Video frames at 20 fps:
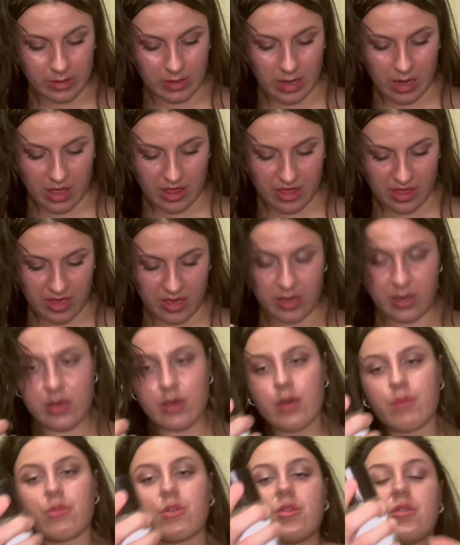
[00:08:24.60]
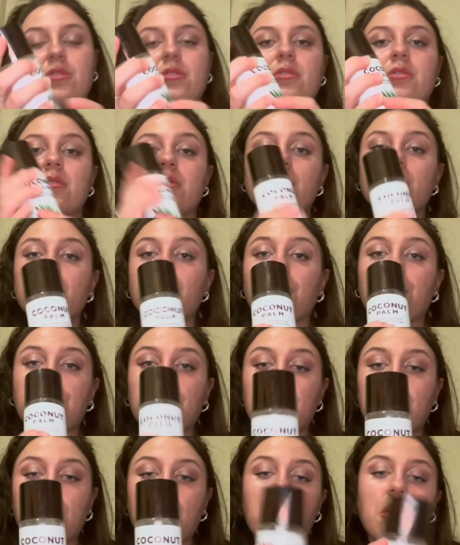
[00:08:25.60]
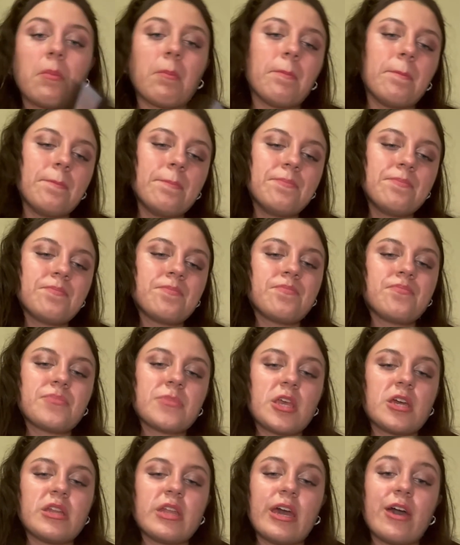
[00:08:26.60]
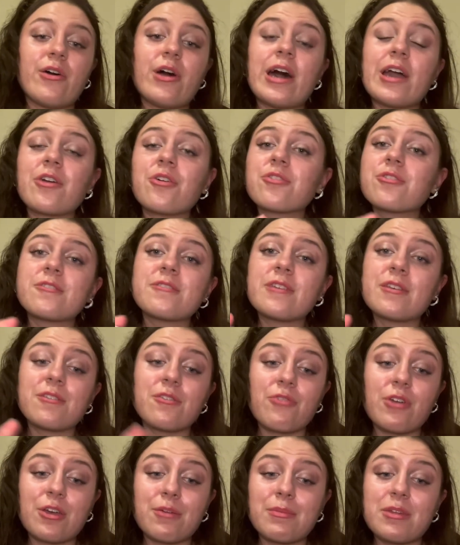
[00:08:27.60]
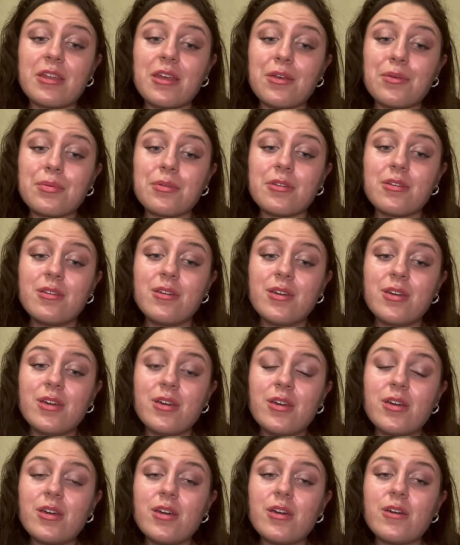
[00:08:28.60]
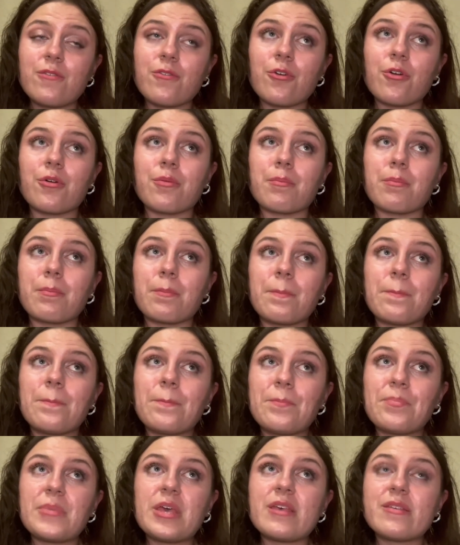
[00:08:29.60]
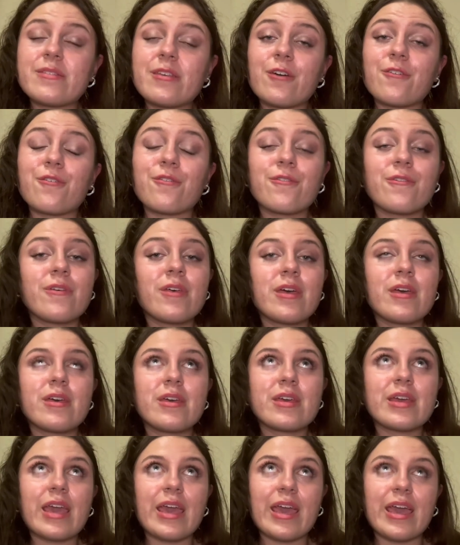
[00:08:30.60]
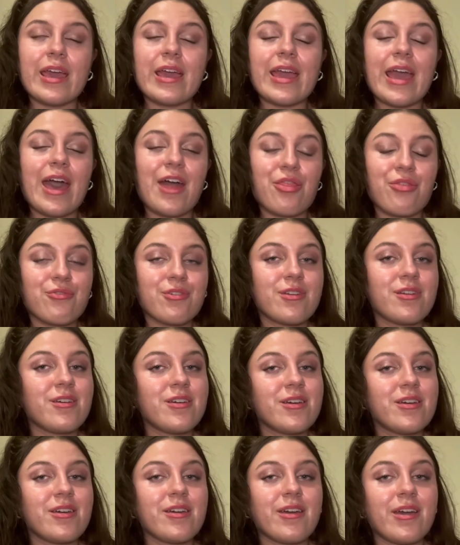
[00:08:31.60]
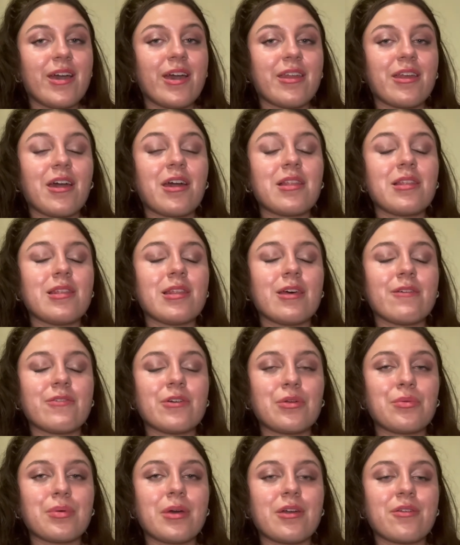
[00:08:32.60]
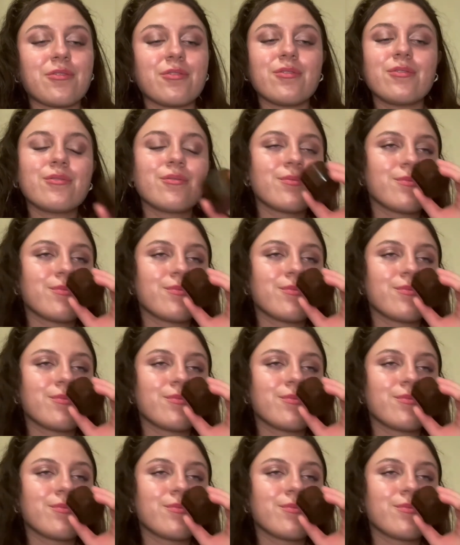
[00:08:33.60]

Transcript: I think I'm gonna do coconut palm. Now, I got this as a recommendation from Self Care Catherine, and I love her channel